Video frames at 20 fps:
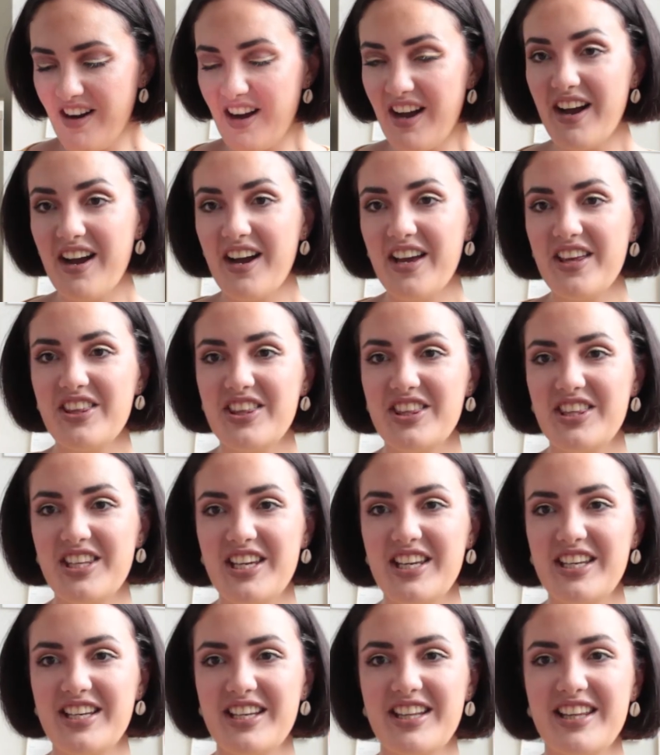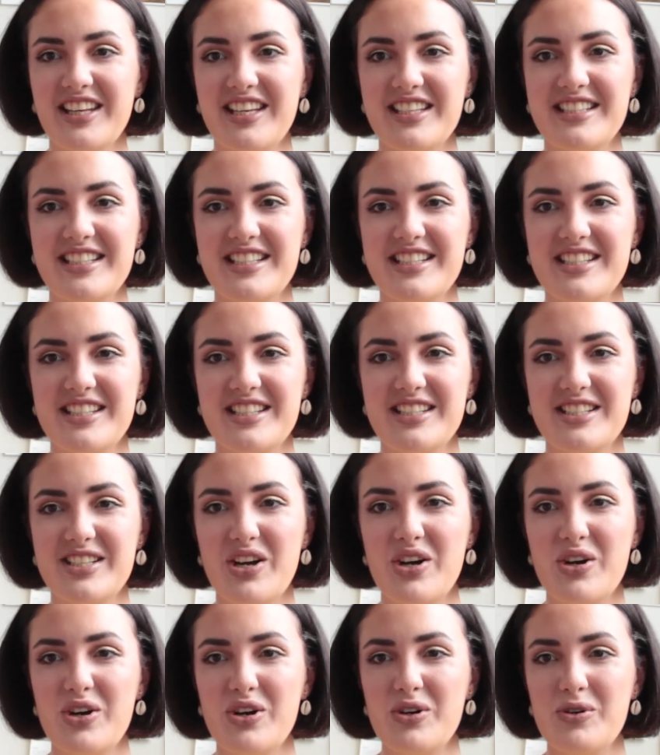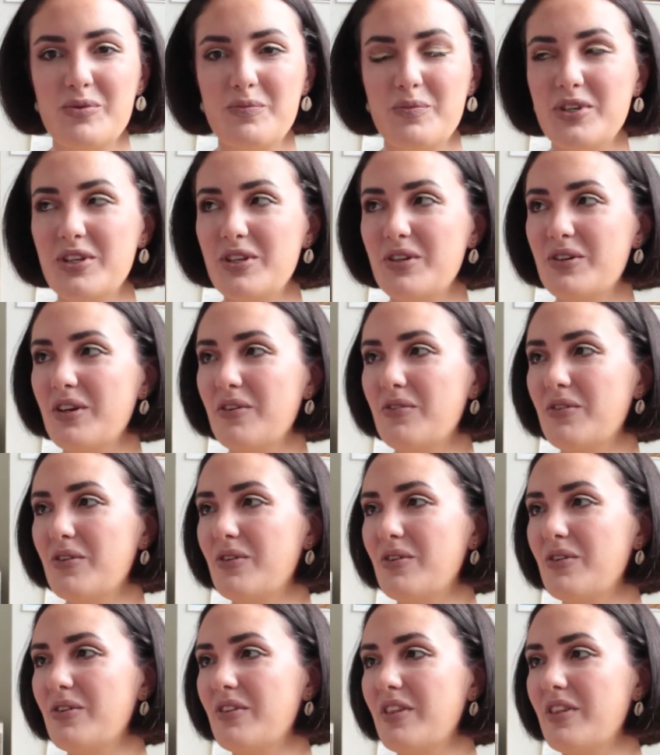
I think this is so beautiful.